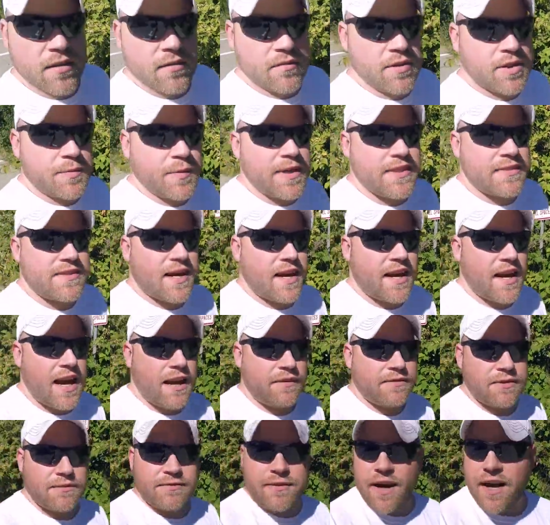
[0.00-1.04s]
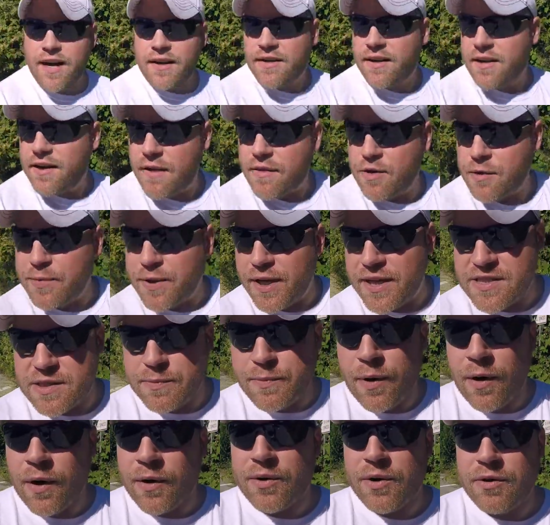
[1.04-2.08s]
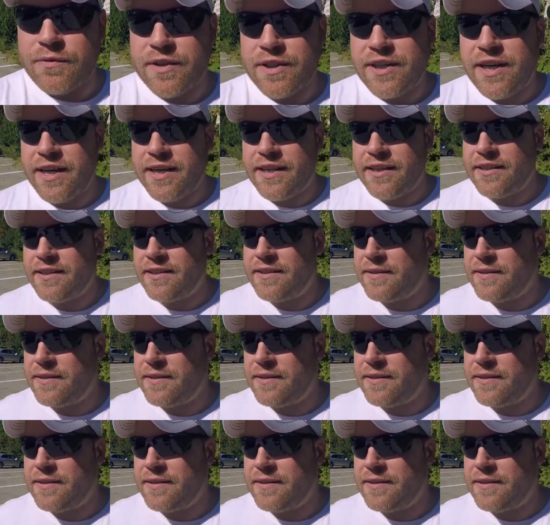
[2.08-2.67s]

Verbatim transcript: which means I have to find another place to park overnight.